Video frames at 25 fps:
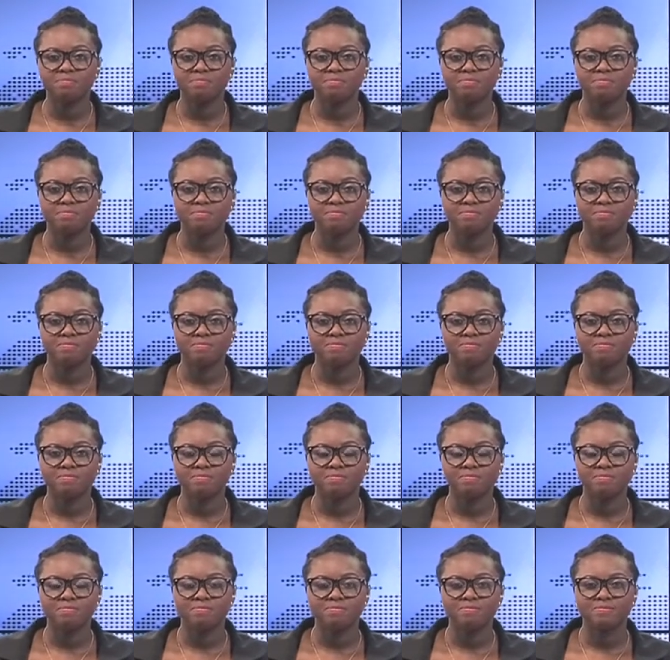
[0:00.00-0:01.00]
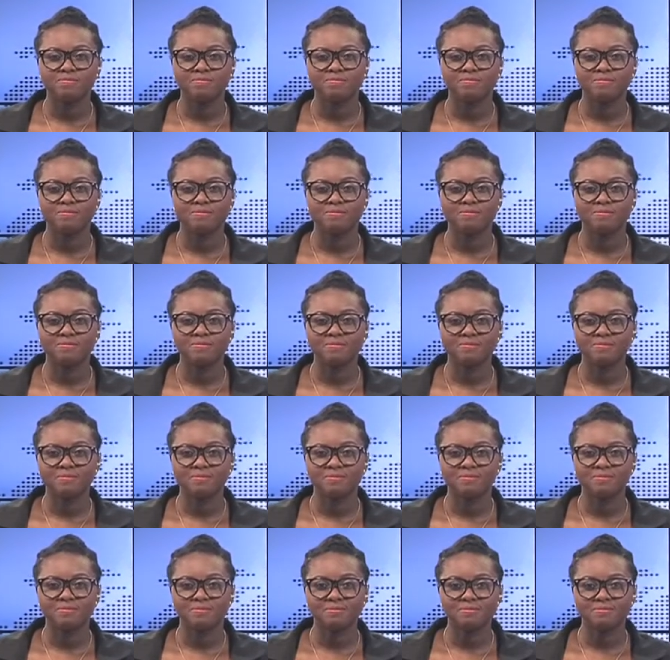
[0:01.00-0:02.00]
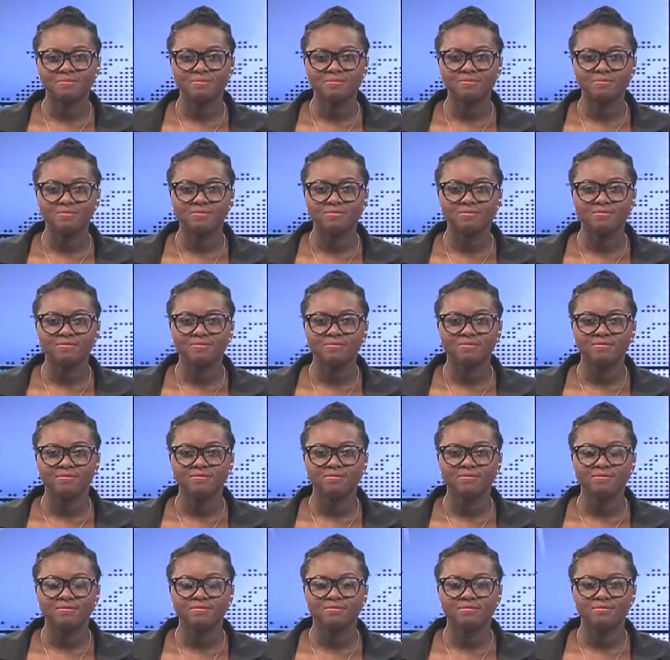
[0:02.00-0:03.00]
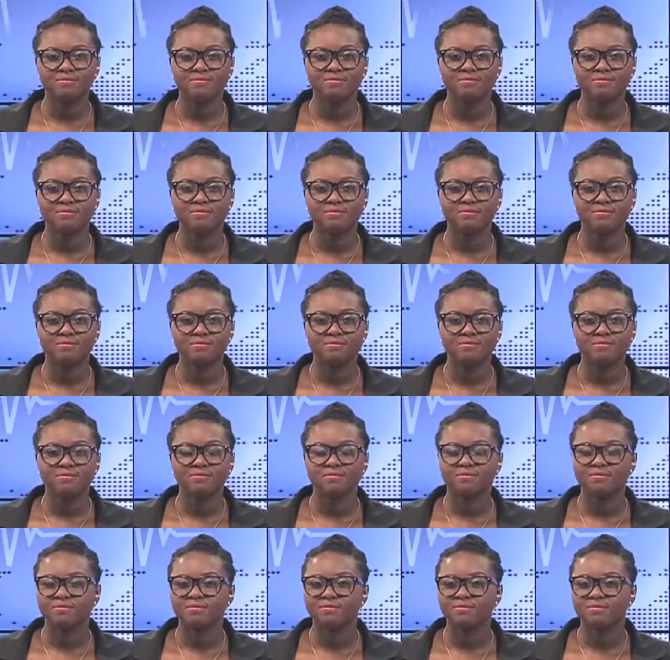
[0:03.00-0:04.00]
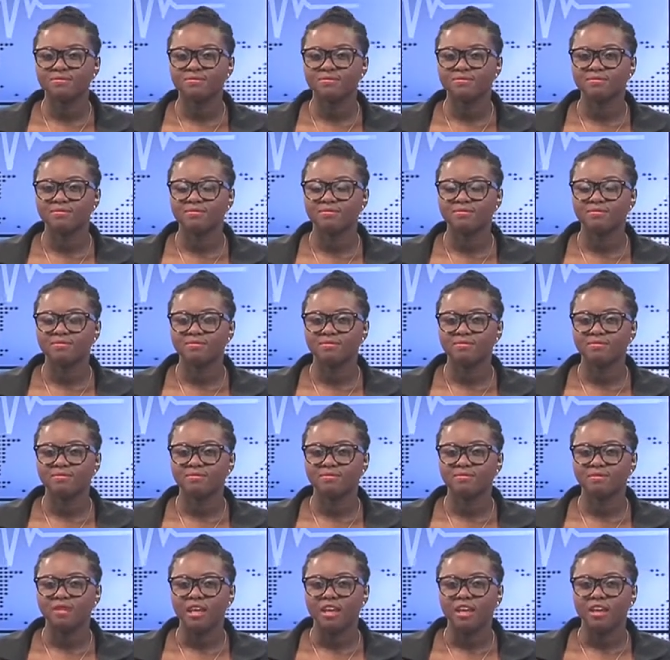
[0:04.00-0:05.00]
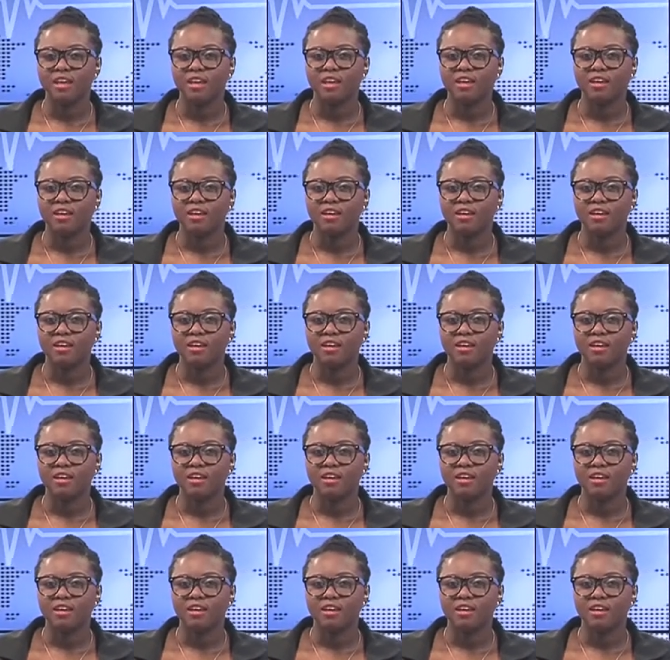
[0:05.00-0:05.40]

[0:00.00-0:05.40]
Nothing is said.